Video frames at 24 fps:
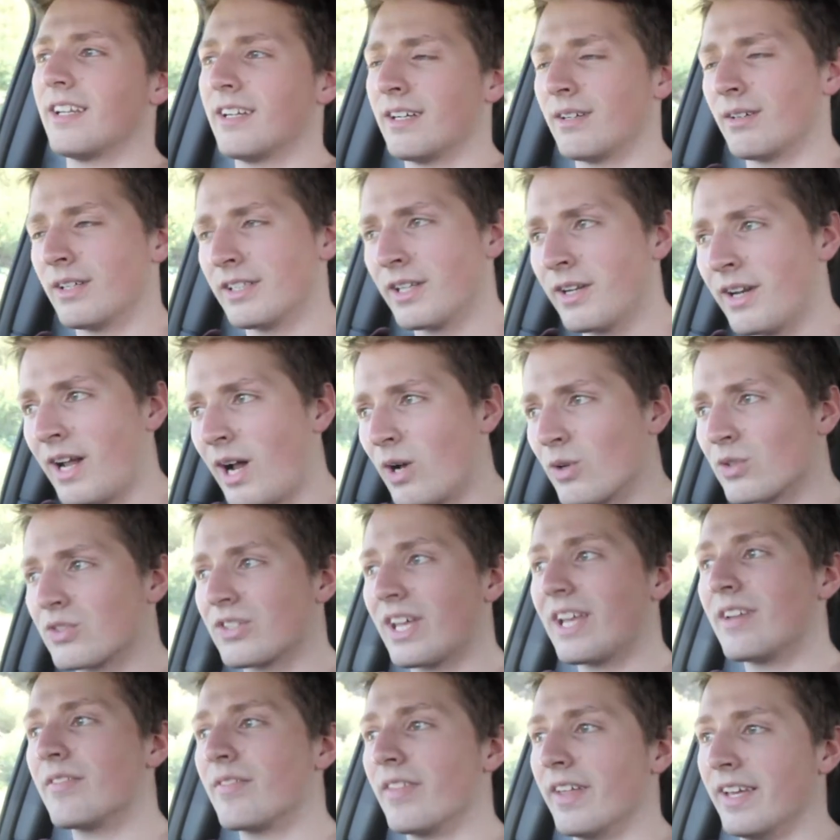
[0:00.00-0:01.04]
Now, I don't know how
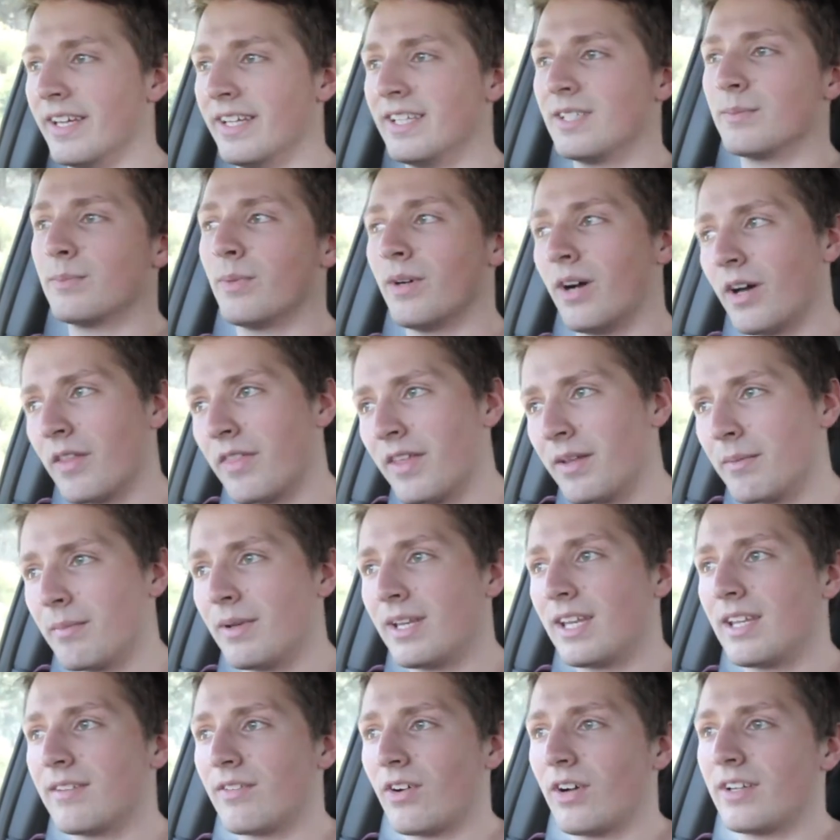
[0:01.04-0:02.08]
safe that is, but I think
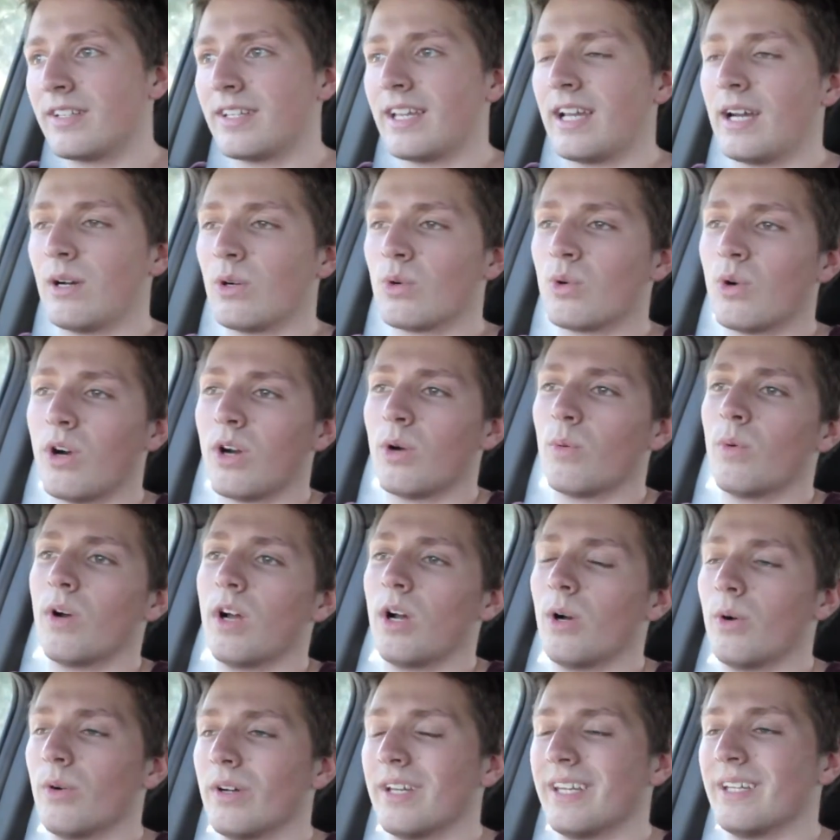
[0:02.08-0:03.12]
Mini have ironed it out quite
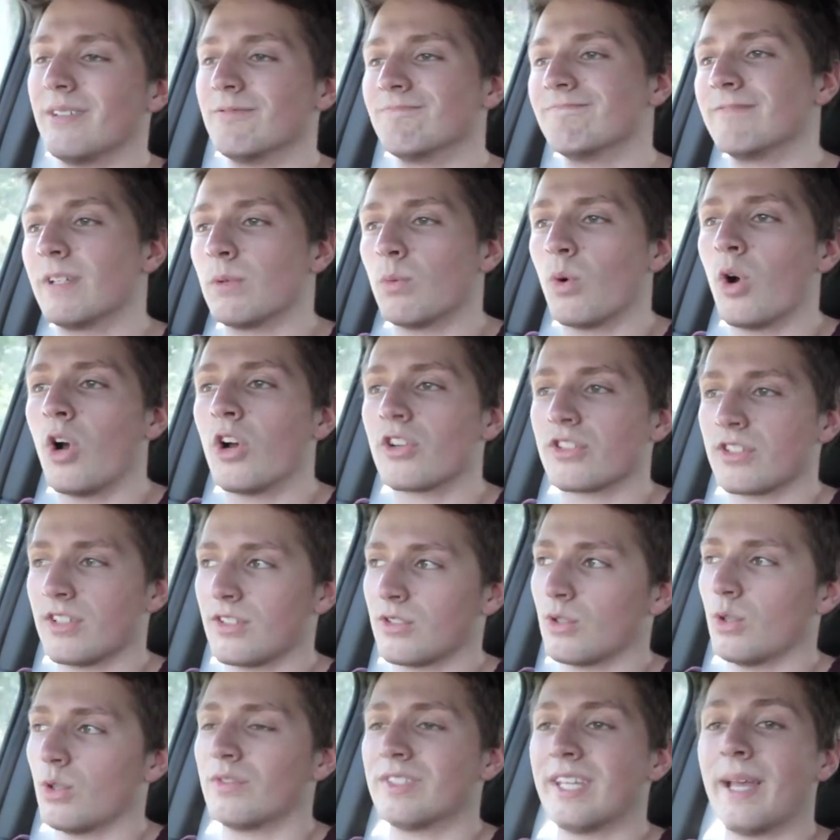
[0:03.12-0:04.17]
well, and it works on
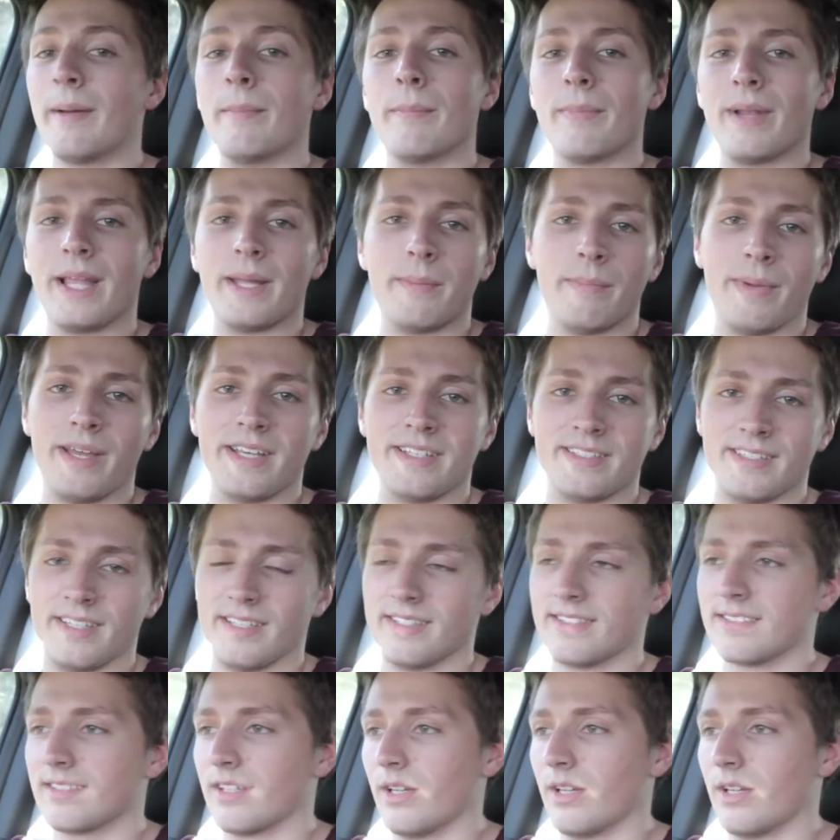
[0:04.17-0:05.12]
a of template basis.